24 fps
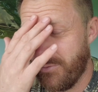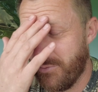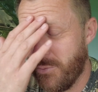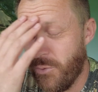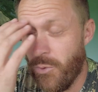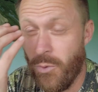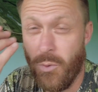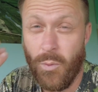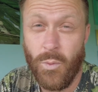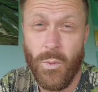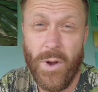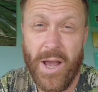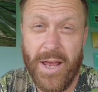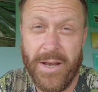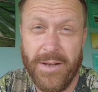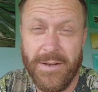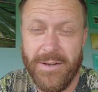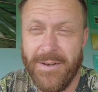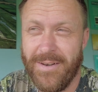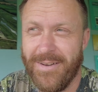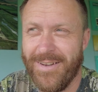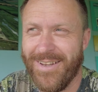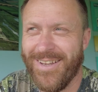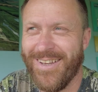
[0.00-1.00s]
or
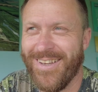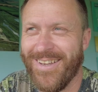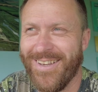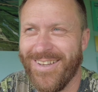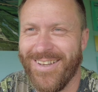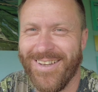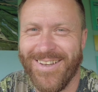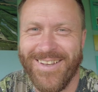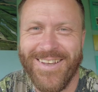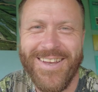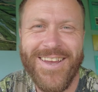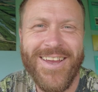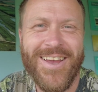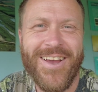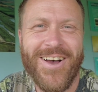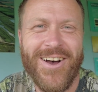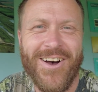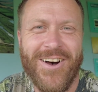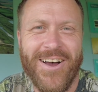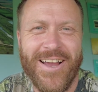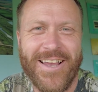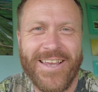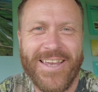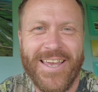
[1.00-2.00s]
when
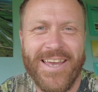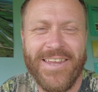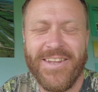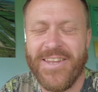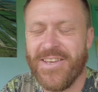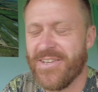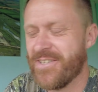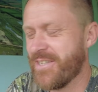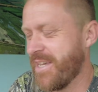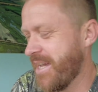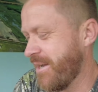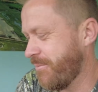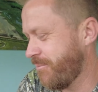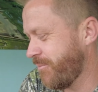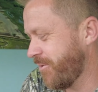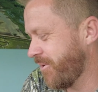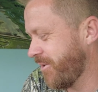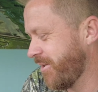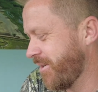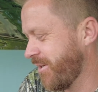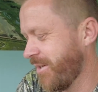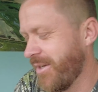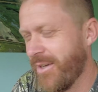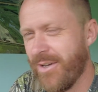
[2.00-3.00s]
I get this
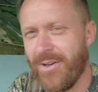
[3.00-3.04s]
camera,